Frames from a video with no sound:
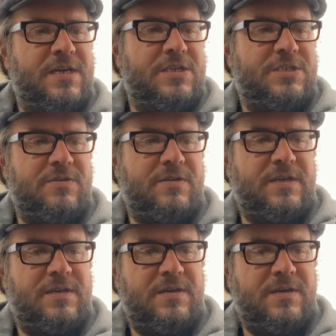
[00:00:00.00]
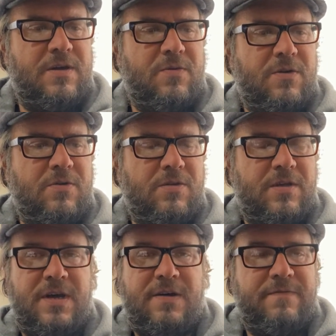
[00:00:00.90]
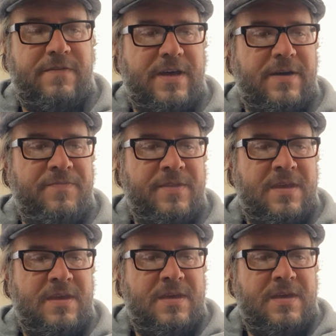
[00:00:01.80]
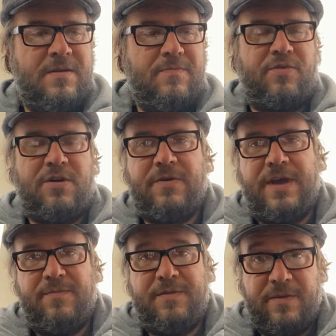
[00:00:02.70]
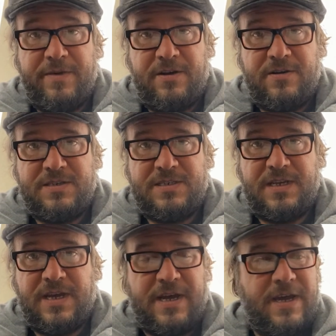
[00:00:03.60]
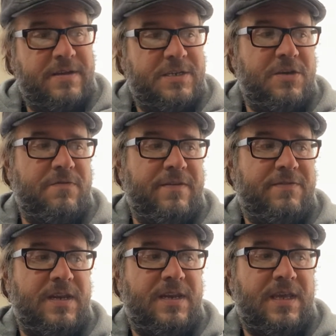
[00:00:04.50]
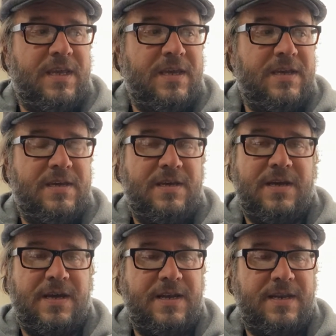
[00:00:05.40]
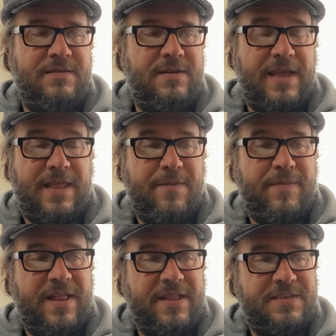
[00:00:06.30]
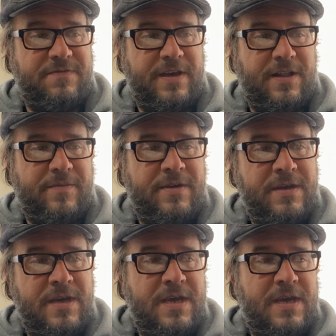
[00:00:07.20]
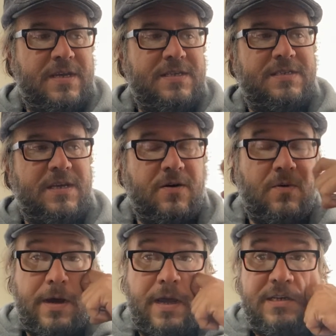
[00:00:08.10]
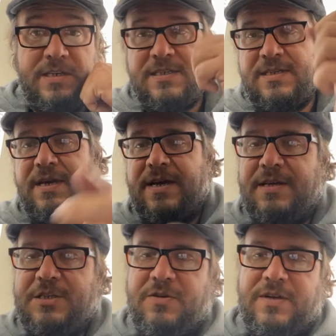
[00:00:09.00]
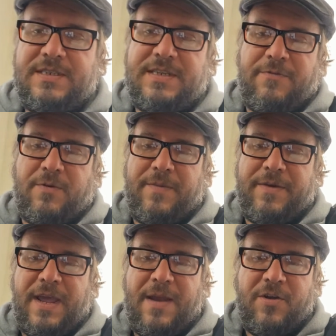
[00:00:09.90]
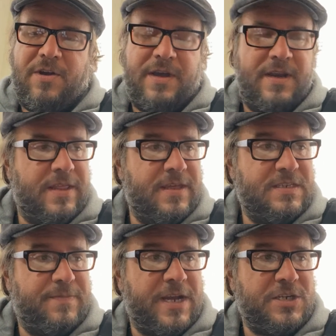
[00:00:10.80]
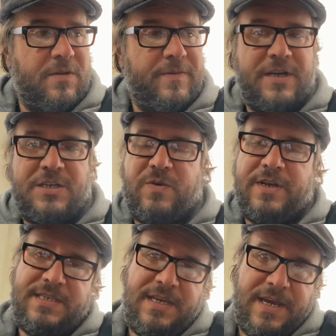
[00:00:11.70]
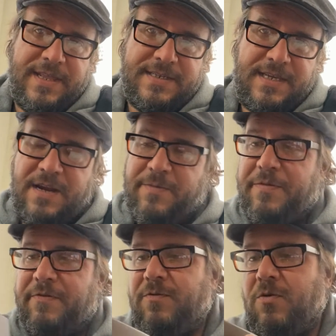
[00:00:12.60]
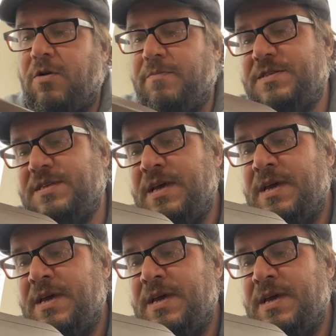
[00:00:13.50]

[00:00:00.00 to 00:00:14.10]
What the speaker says: shooting a roll of Pro 8mm 250D daylight balanced film. So just shooting stuff around my neighborhood, nothing special, but I just want to see how this camera performs.